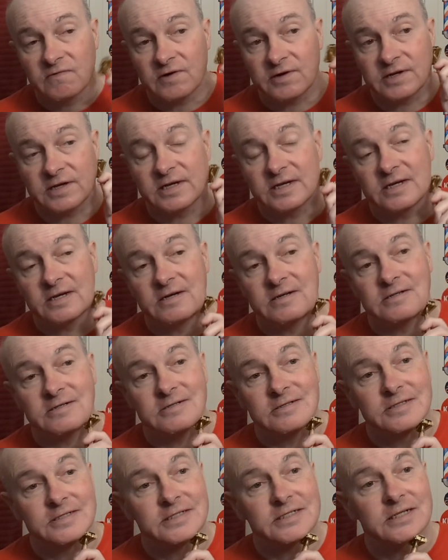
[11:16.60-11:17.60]
Funny
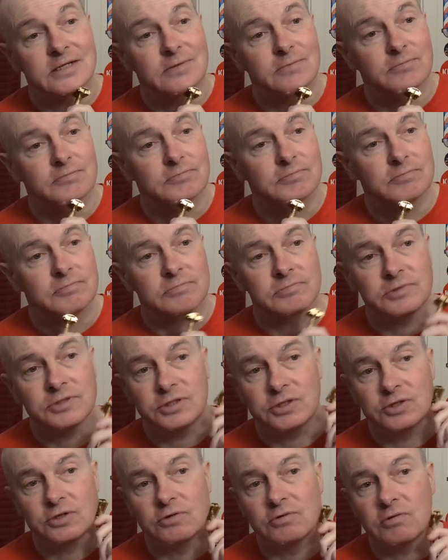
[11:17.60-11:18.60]
how some
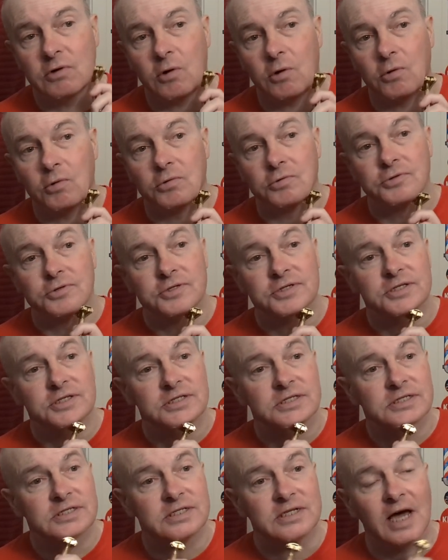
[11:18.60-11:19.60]
new old
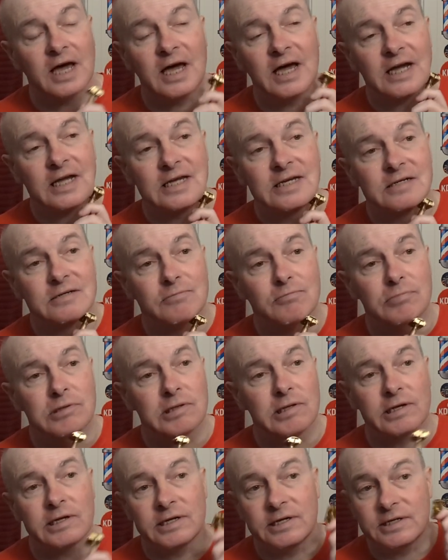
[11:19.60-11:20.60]
stock
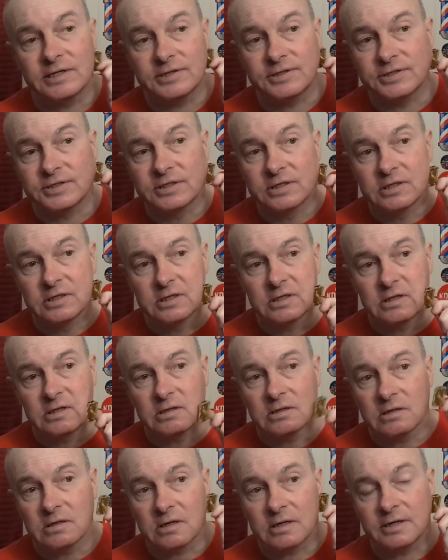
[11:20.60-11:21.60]
blades
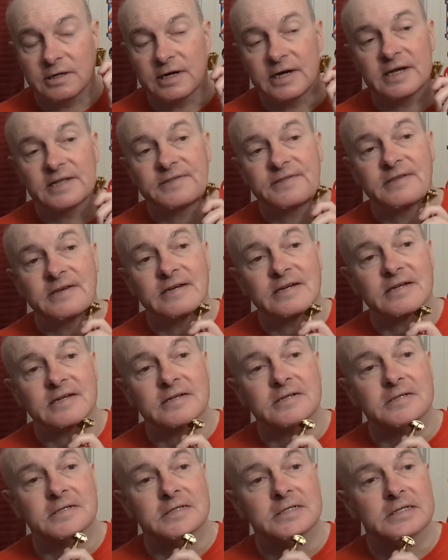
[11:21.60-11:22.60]
are not
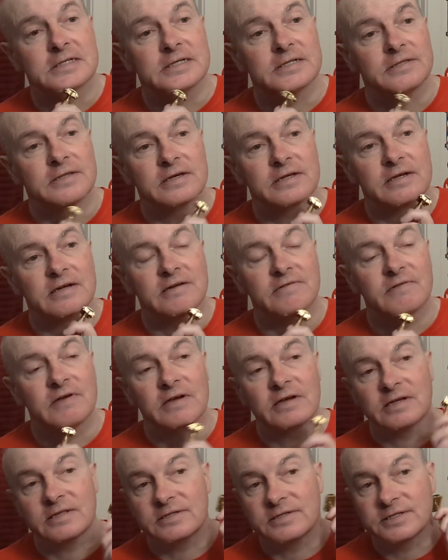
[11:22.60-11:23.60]
that good, and then I've
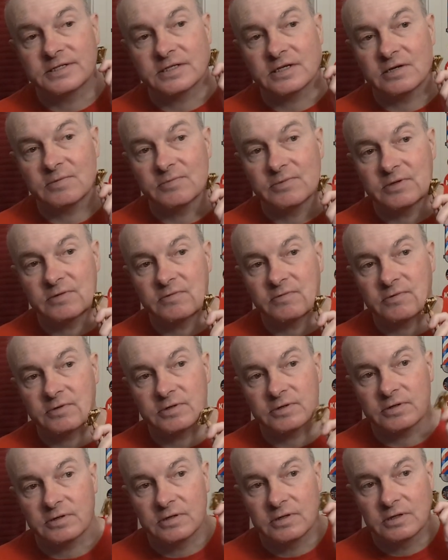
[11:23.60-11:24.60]
had some that
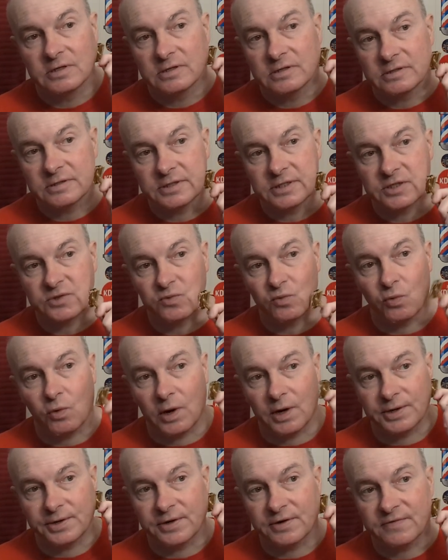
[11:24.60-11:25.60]
were just
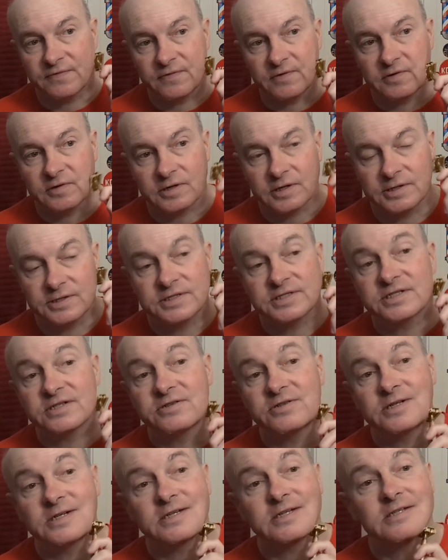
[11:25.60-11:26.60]
wonderful
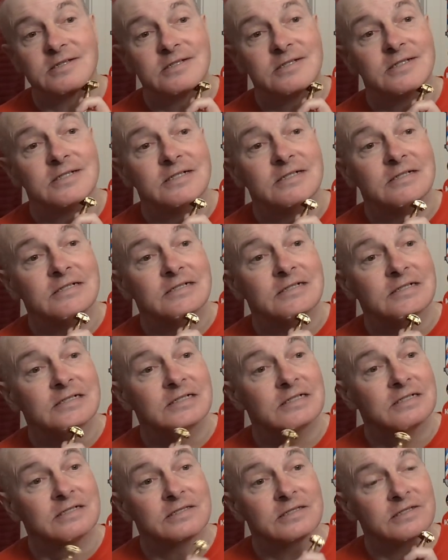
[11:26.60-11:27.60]
considering
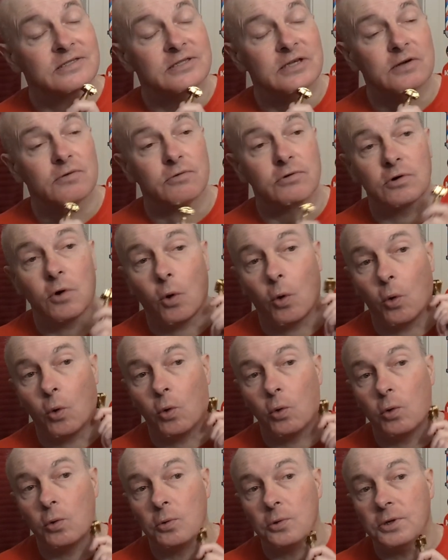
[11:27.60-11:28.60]
that they were
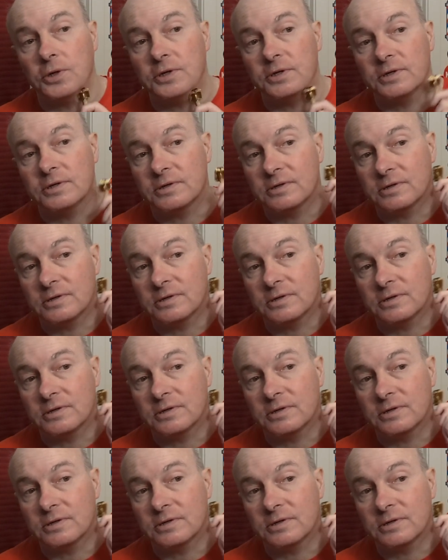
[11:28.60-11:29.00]
old